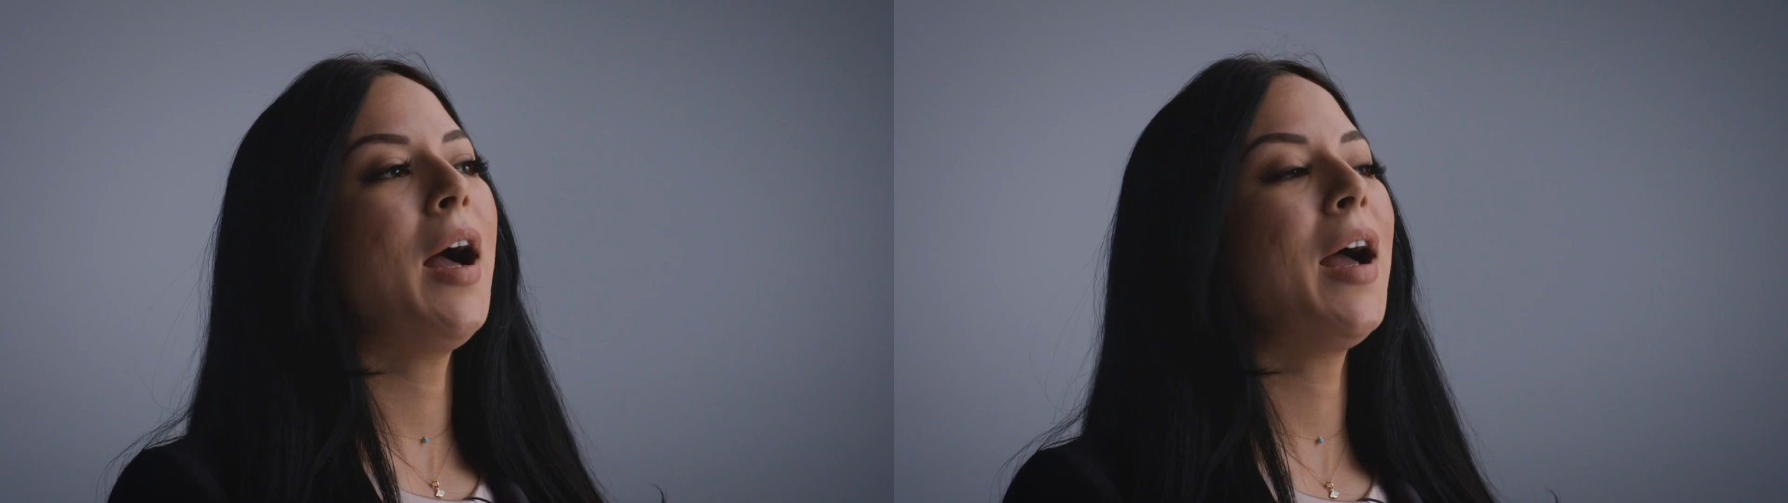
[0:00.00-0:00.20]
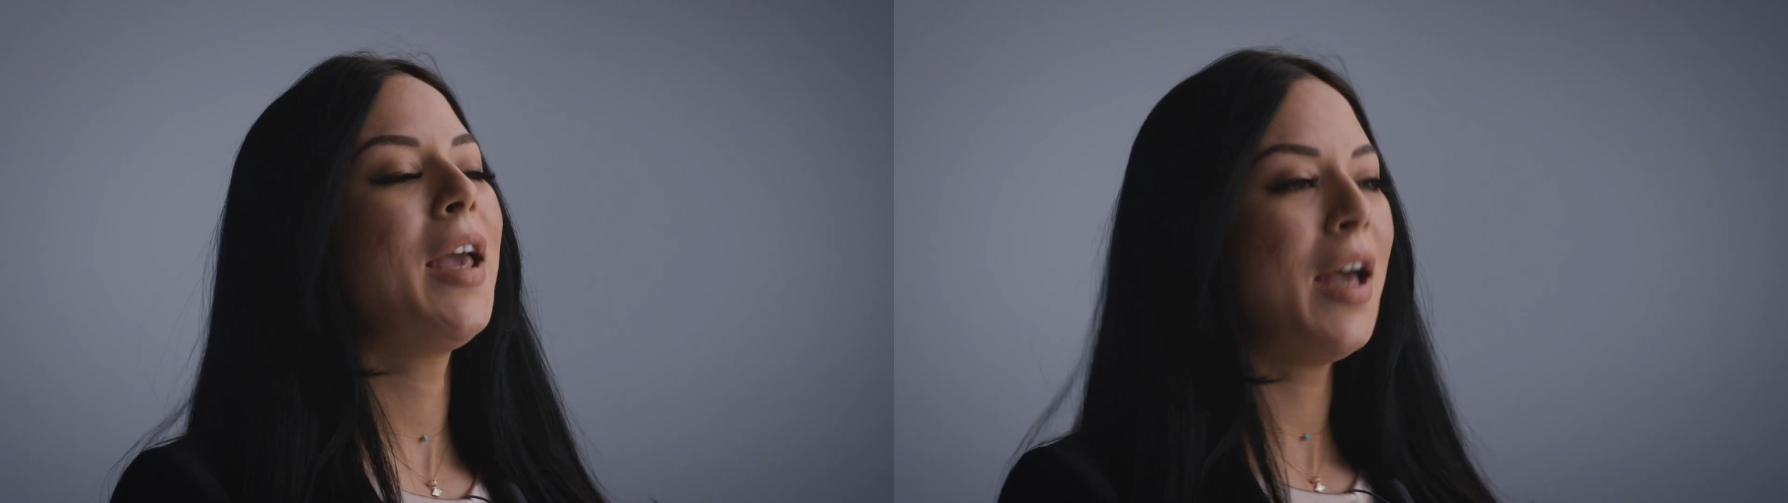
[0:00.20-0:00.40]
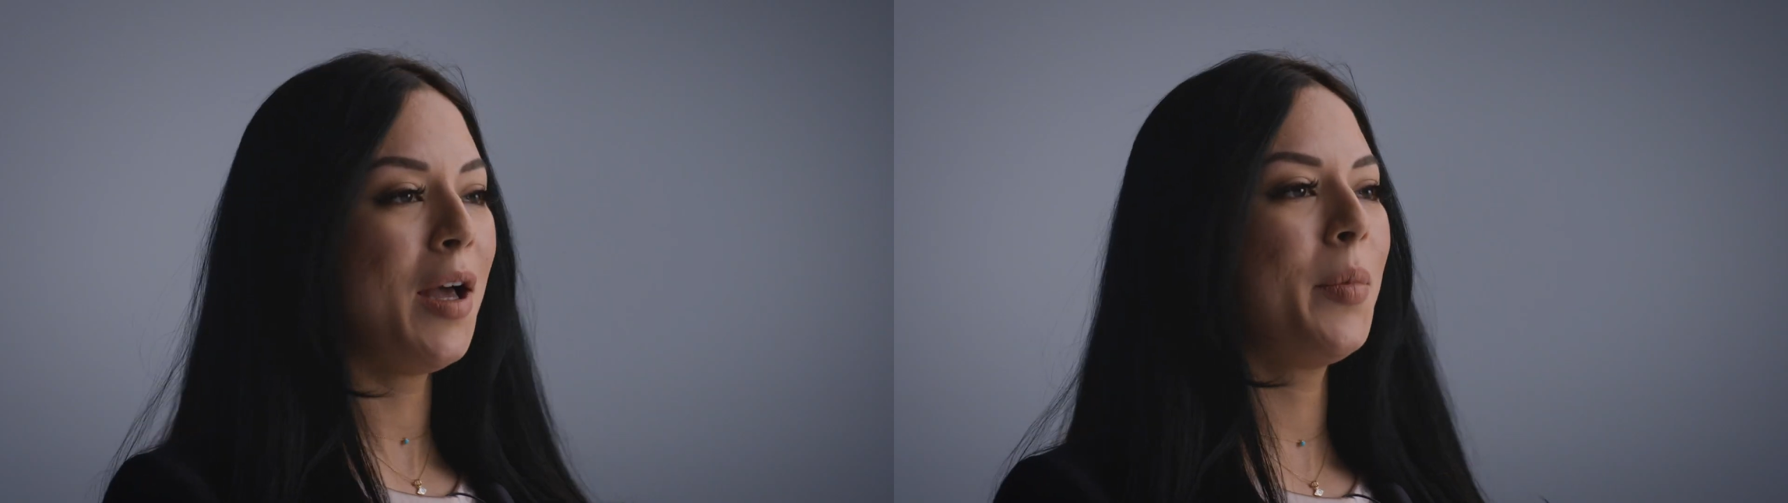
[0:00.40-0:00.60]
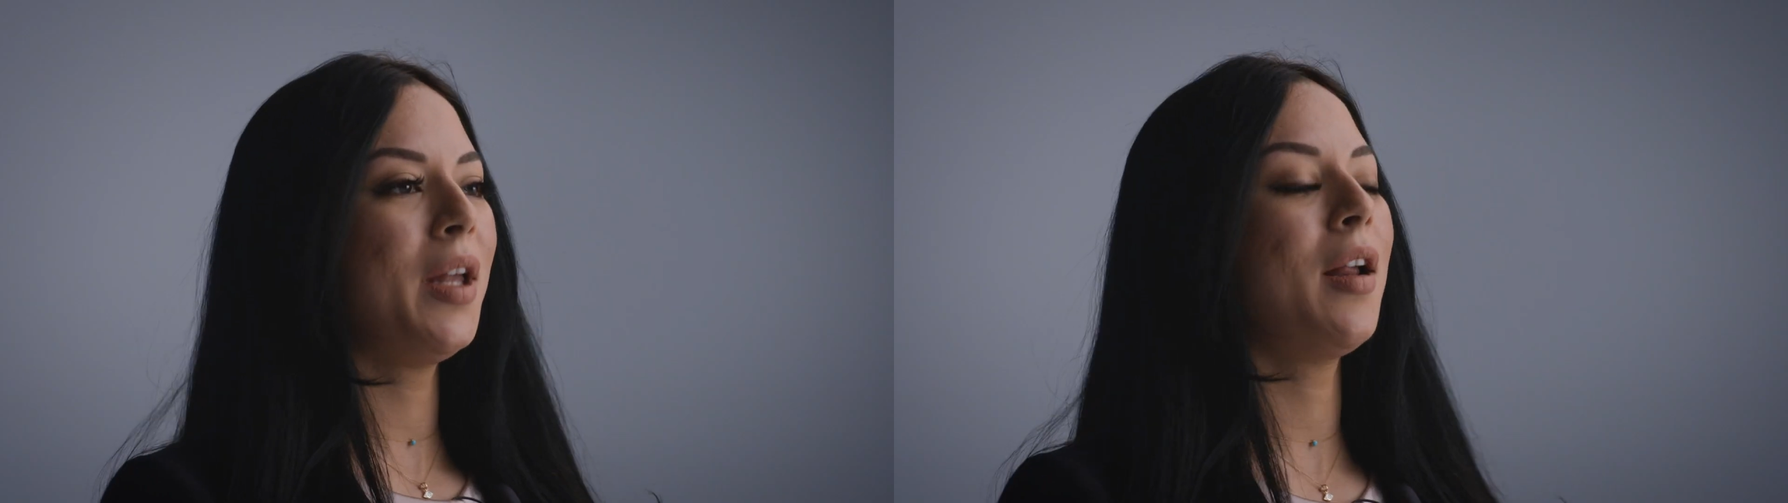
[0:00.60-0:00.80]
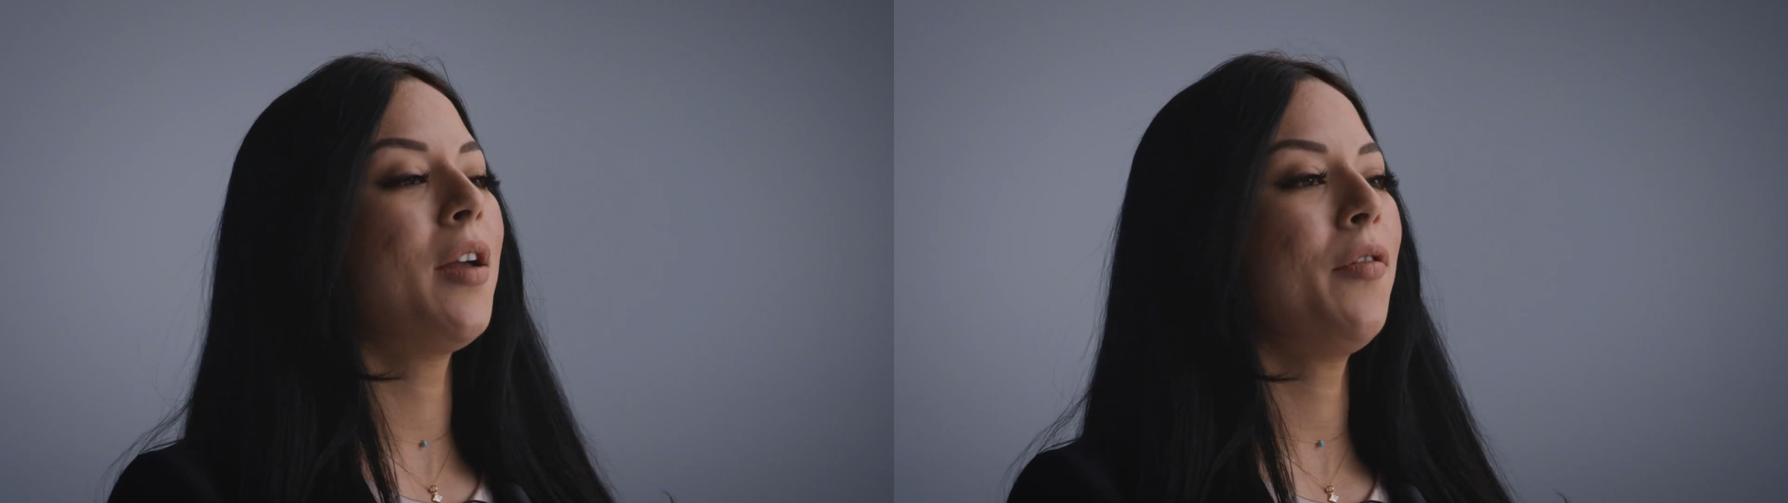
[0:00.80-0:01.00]
I am,
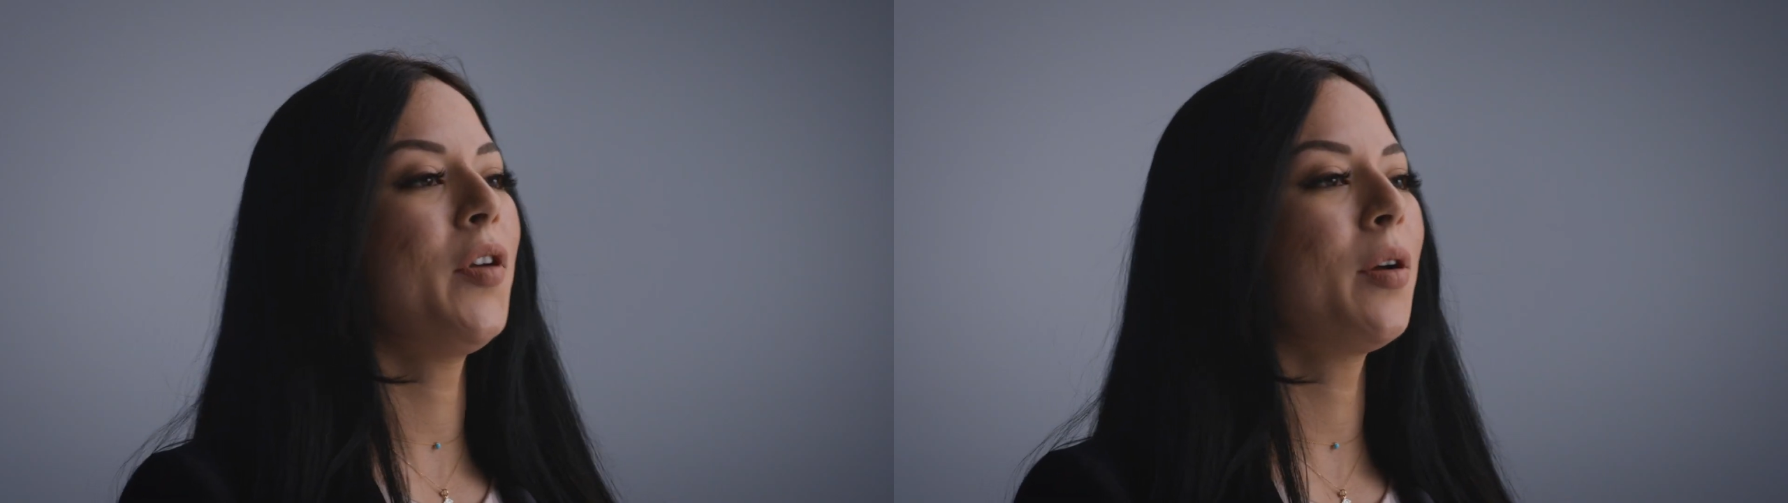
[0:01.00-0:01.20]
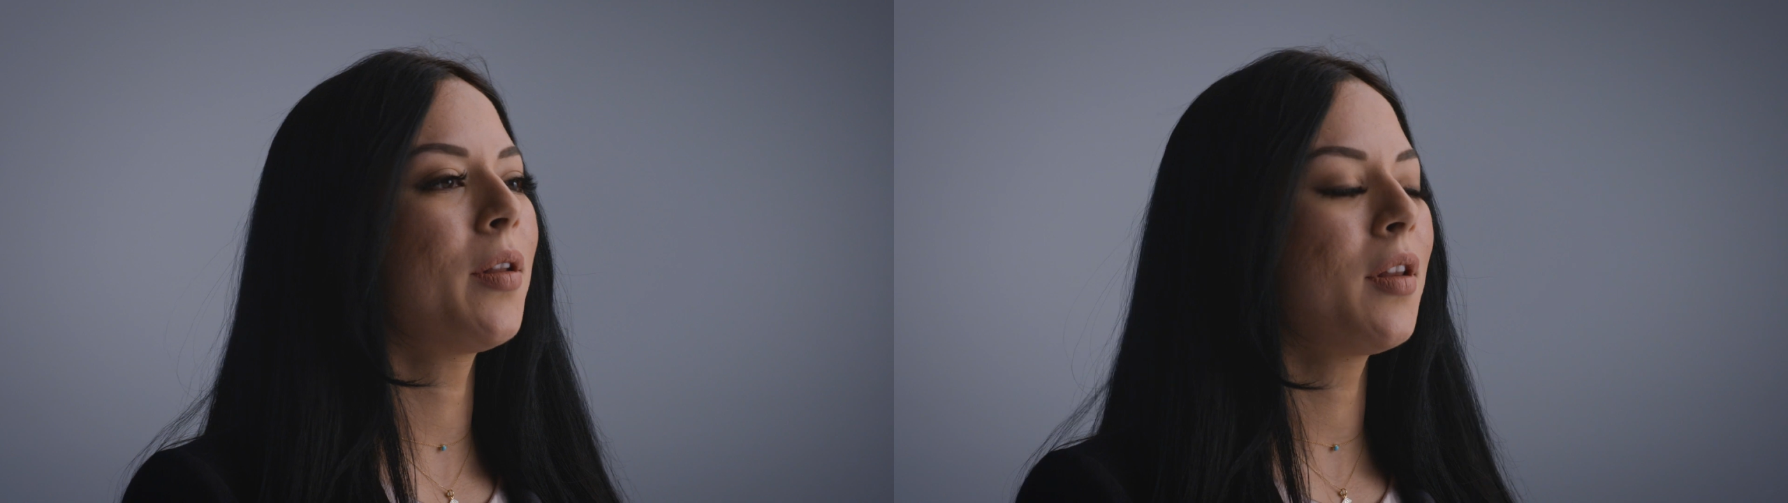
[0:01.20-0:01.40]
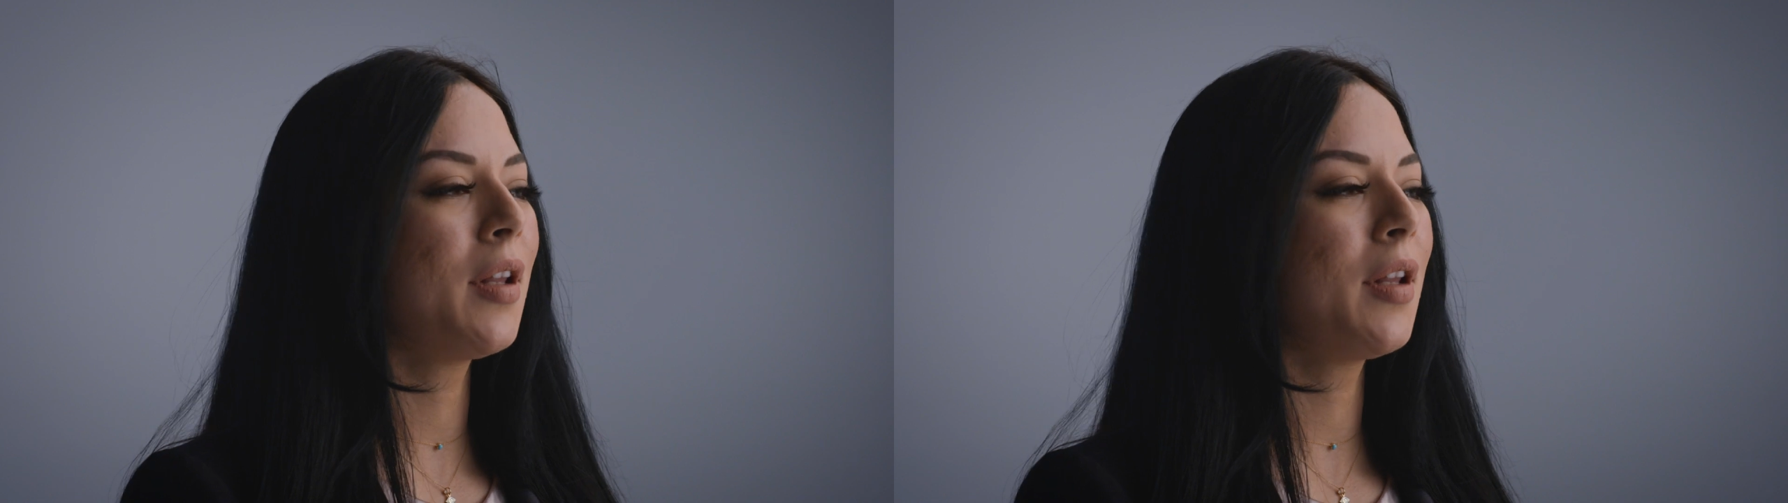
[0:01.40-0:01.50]
and I feel